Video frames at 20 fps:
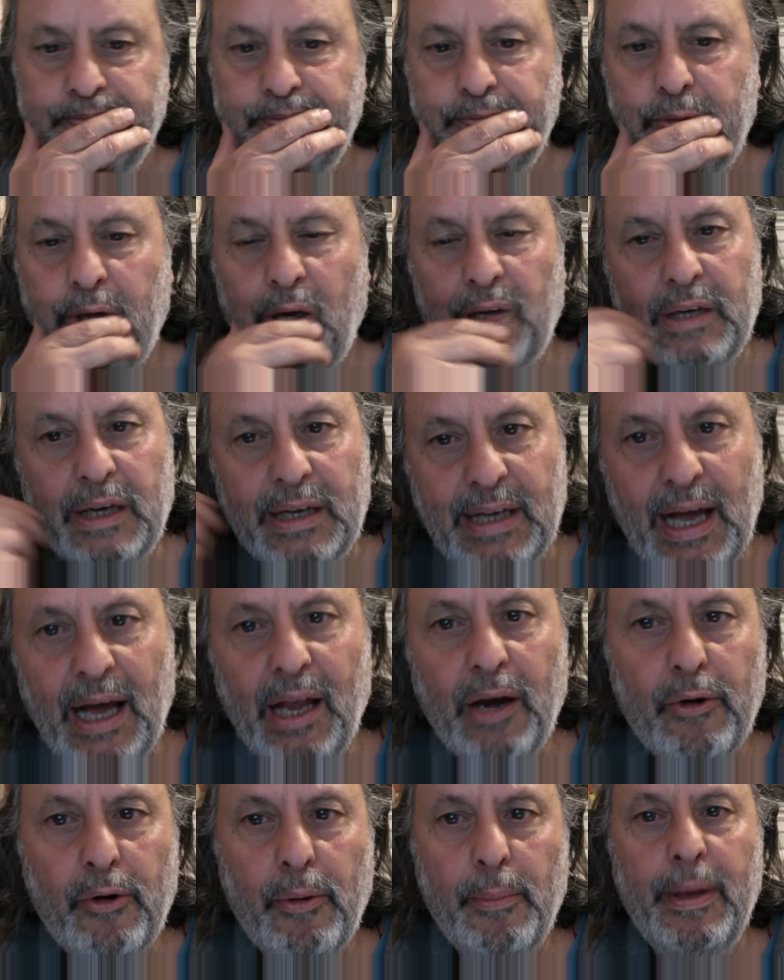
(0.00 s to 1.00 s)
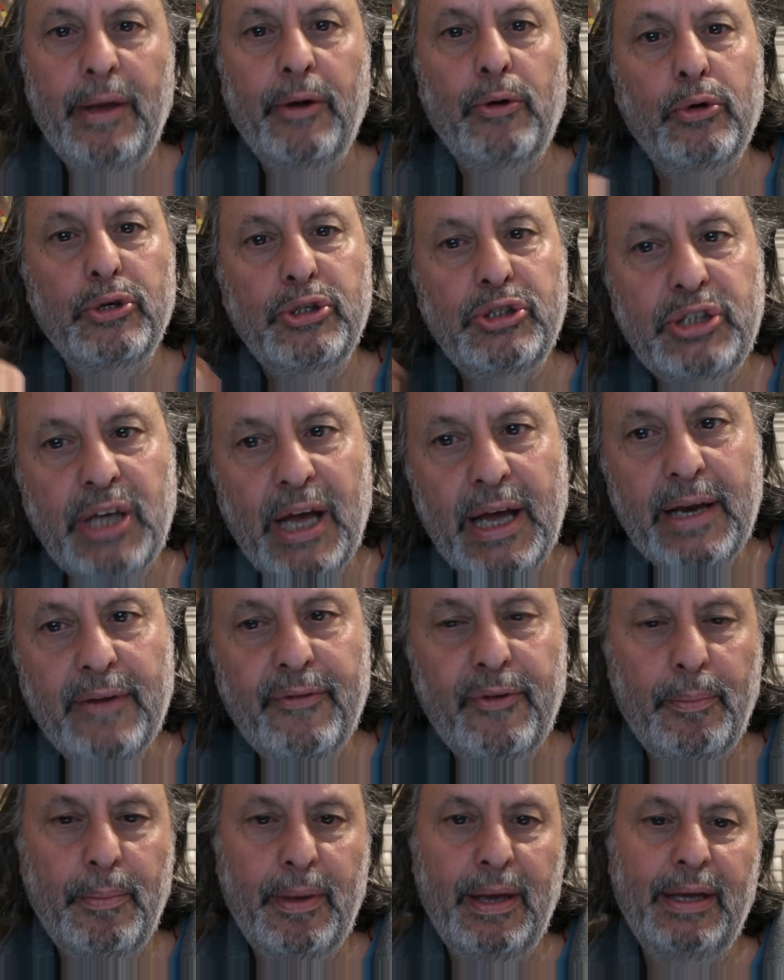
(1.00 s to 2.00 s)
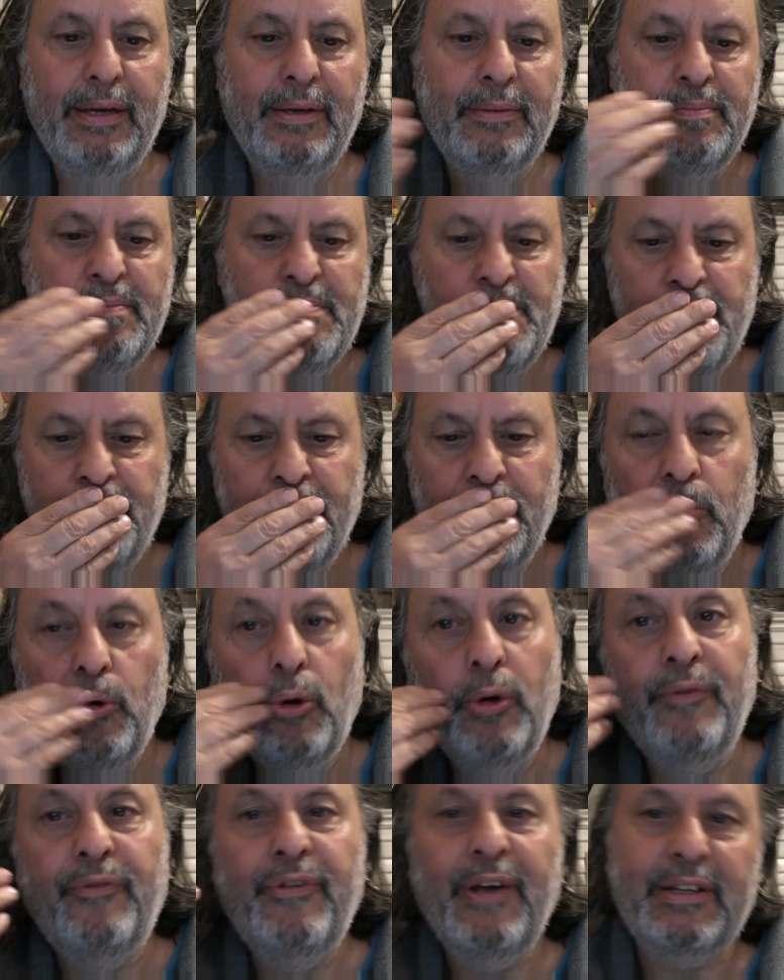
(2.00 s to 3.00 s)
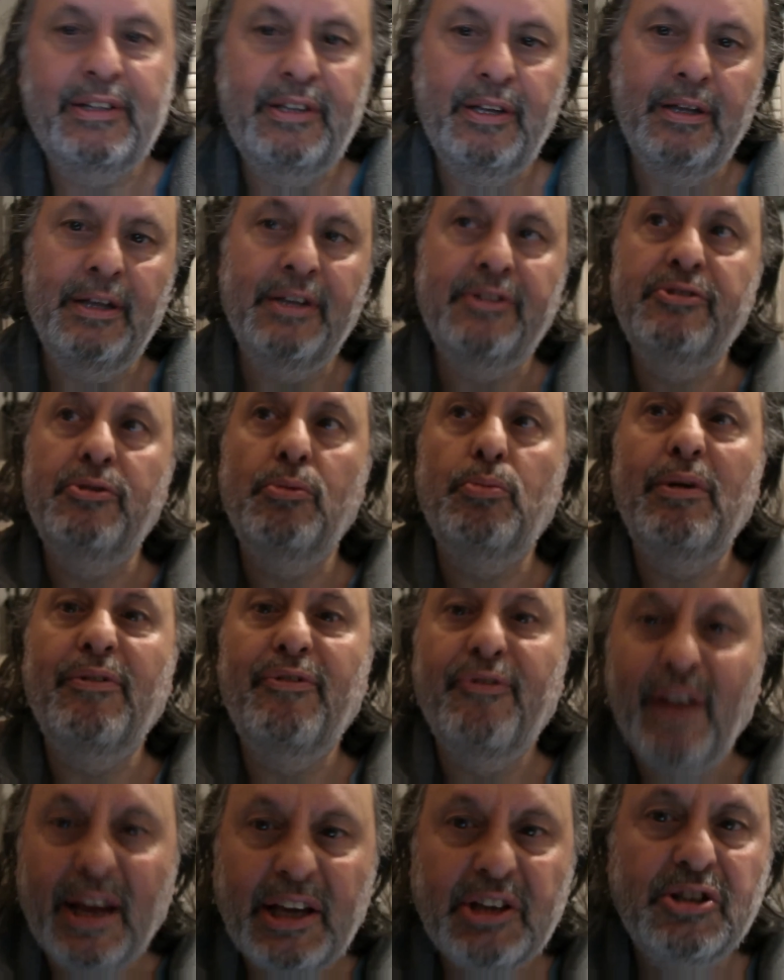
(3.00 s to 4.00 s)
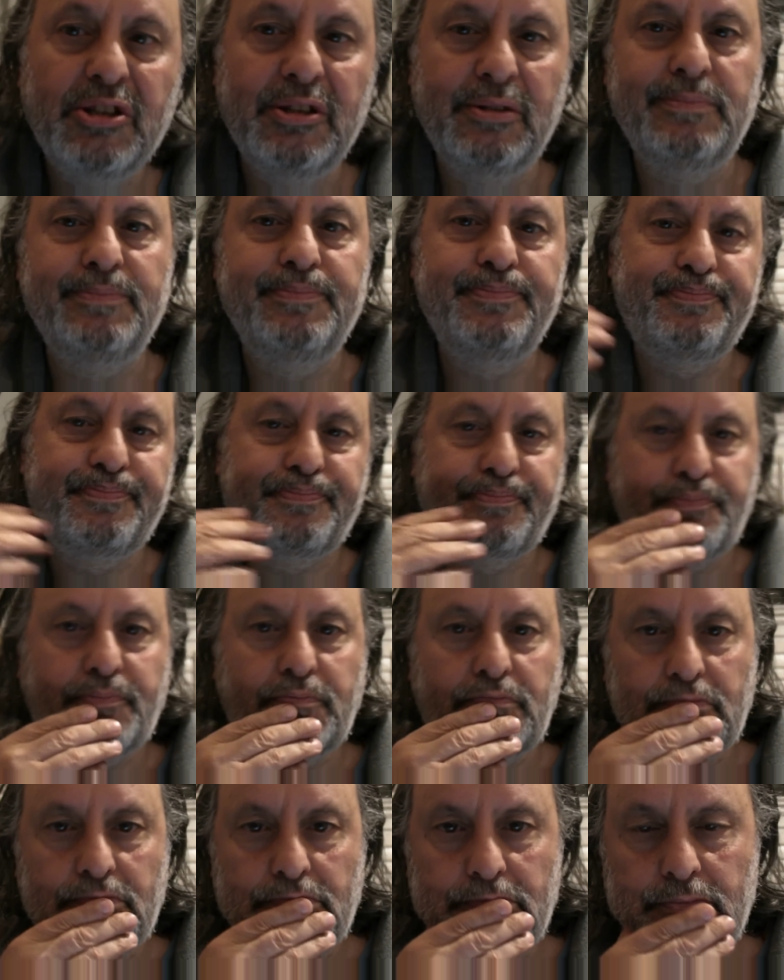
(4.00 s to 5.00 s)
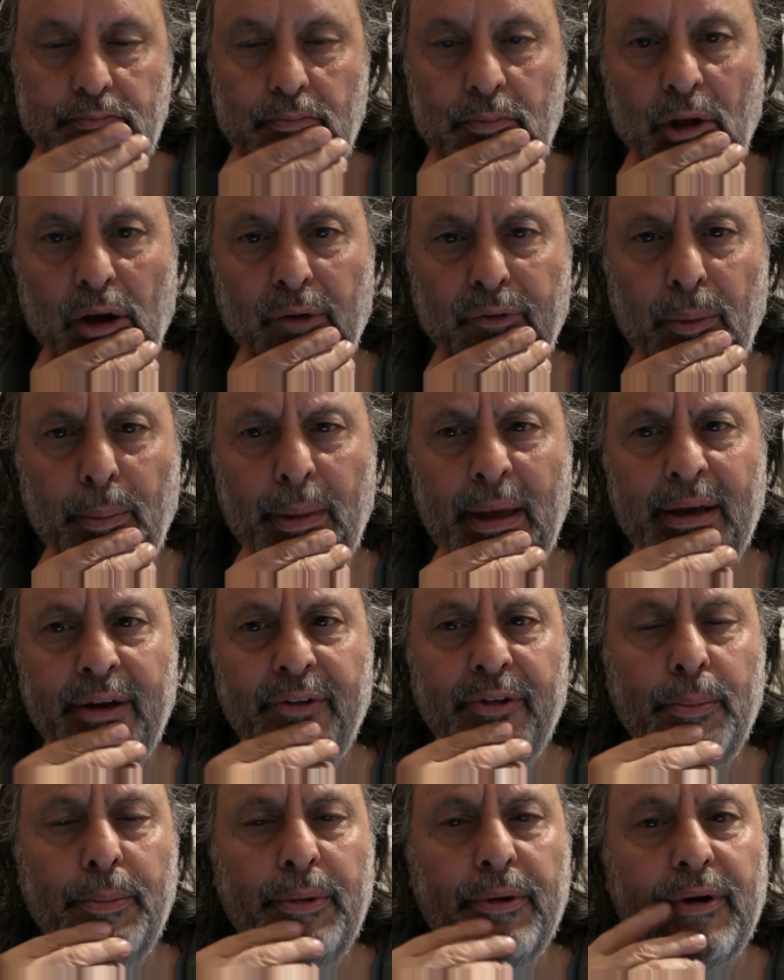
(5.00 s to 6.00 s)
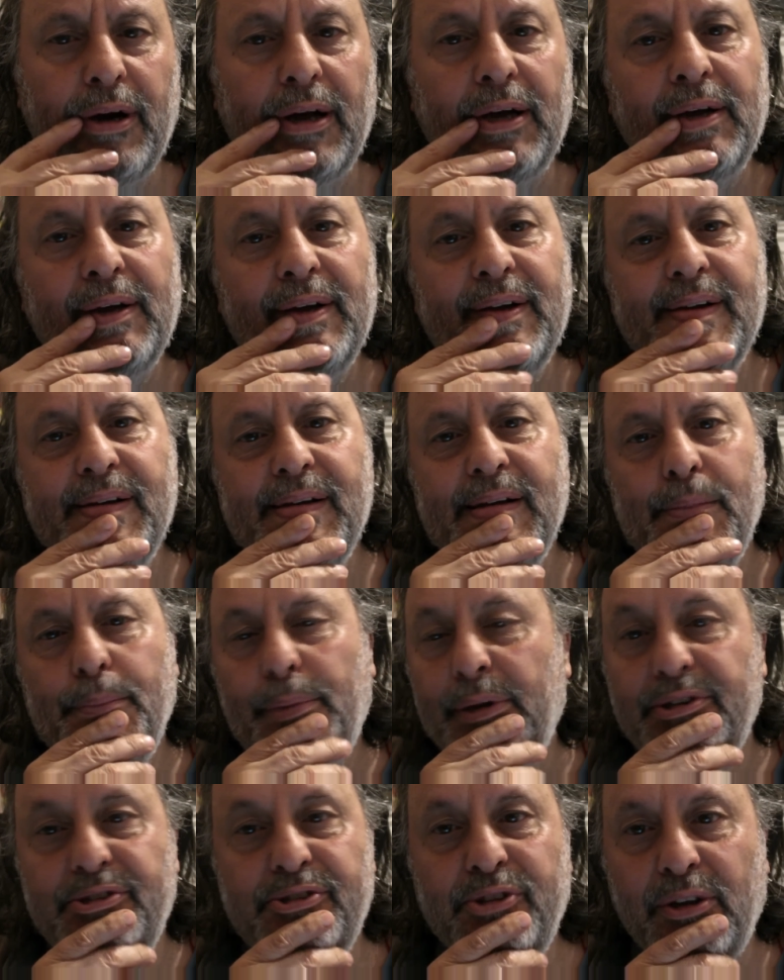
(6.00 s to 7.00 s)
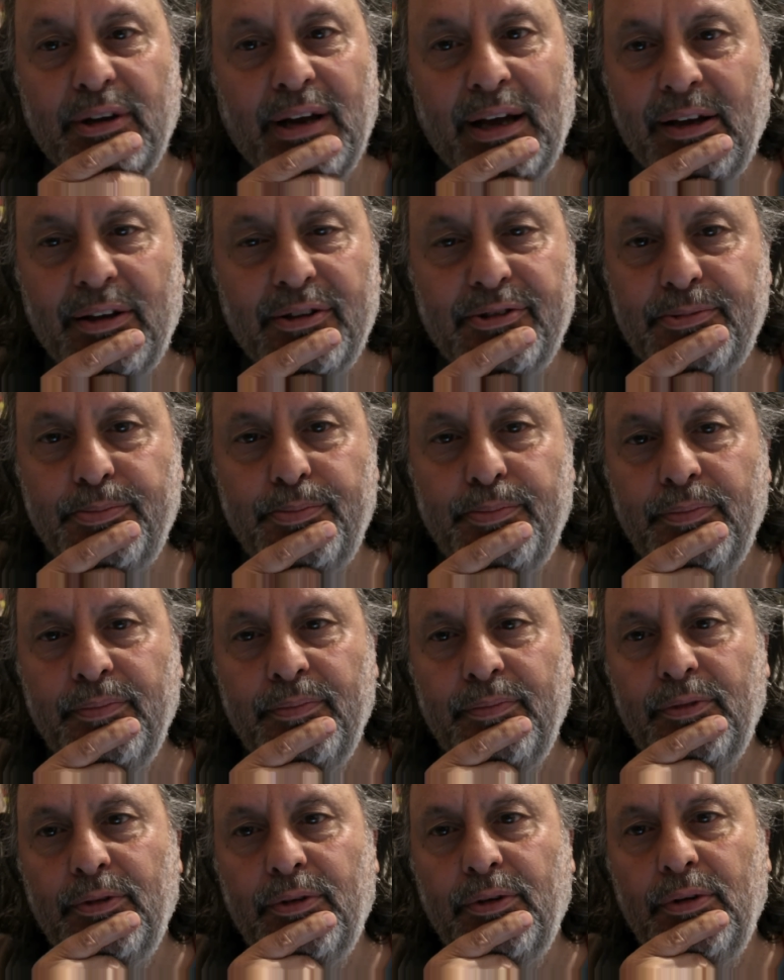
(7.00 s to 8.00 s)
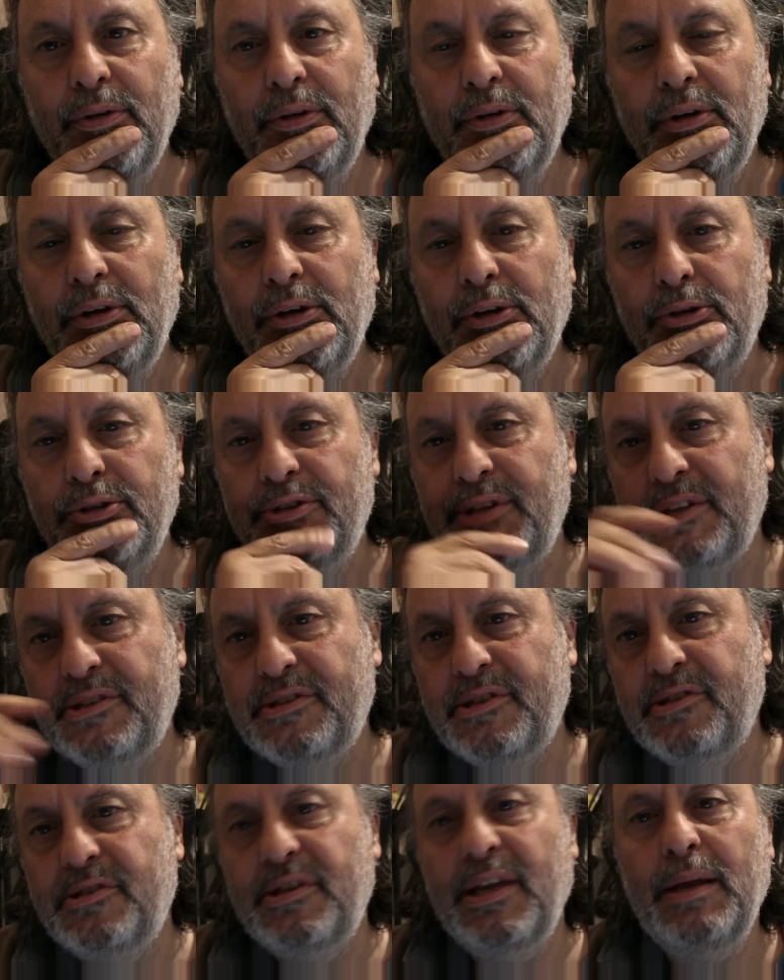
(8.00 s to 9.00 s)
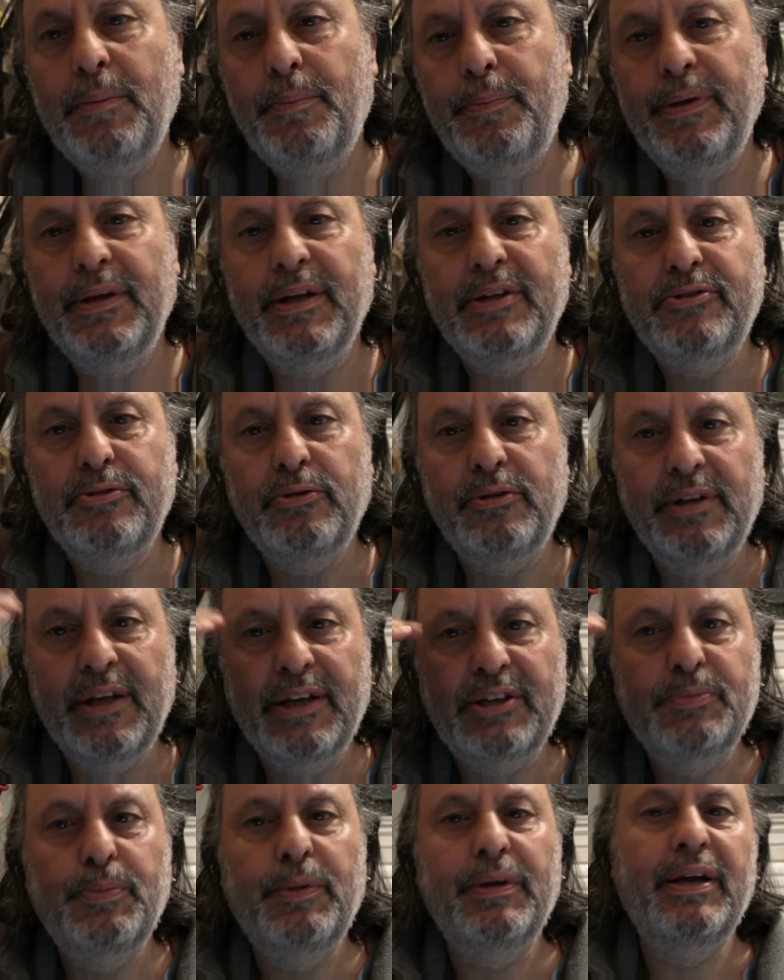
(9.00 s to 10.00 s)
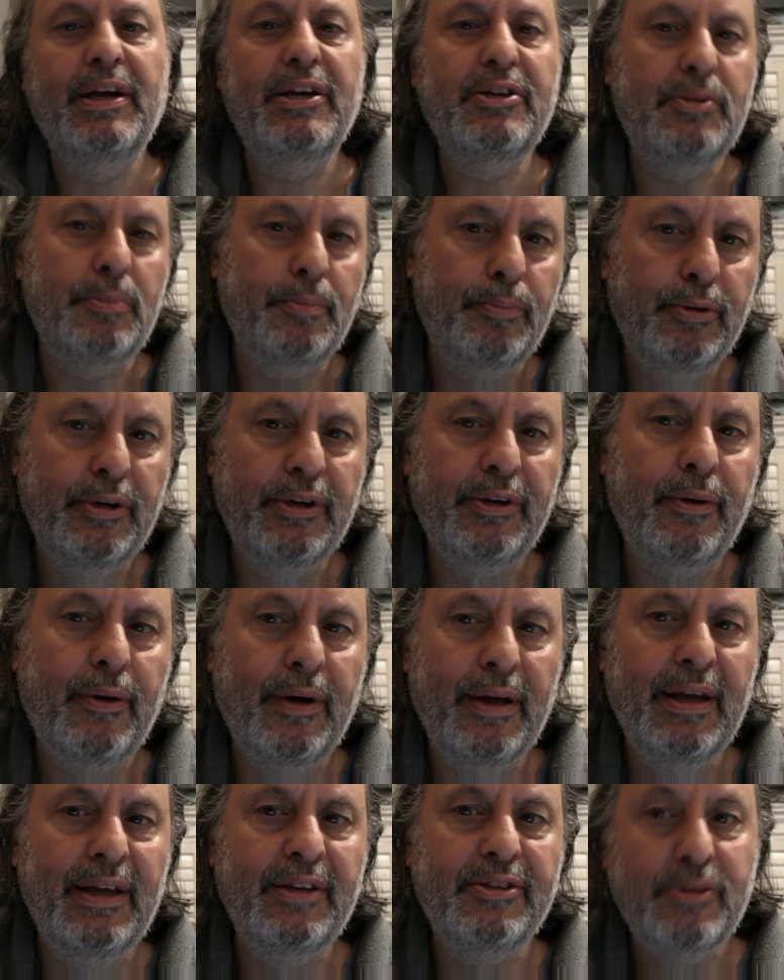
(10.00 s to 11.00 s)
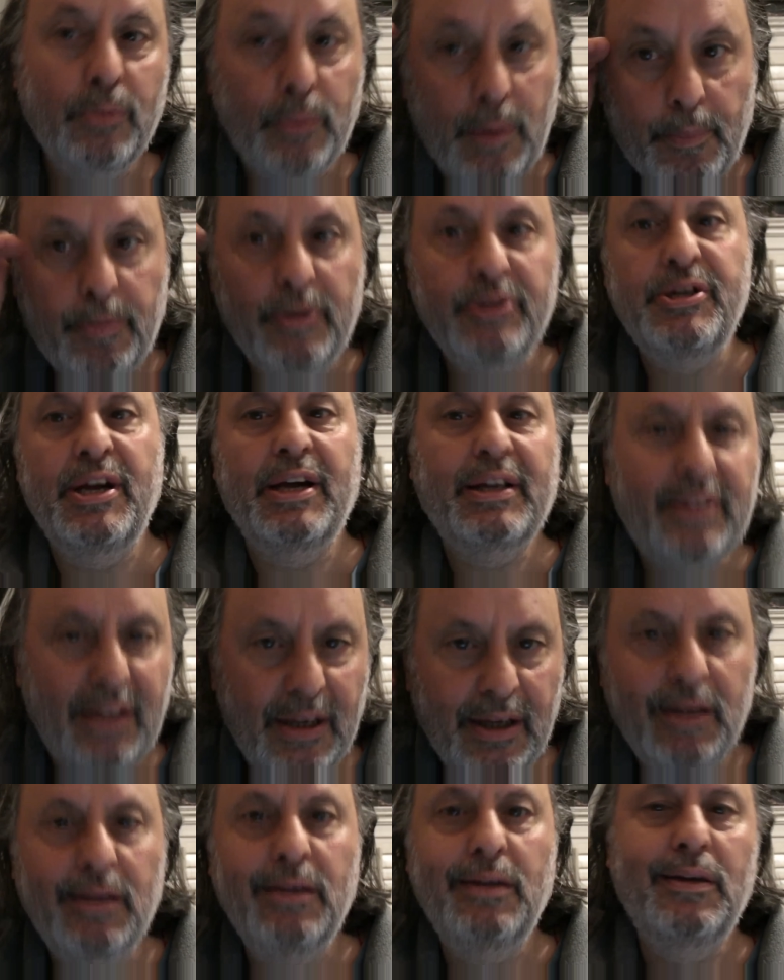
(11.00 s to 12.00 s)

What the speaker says: We're like a colour of a man or a shade of a man. Or in fact, it's the reflection of a man in the mirror. But it's not us. Because that's the sandpit. That's all the explanation put into our heads that we're projecting.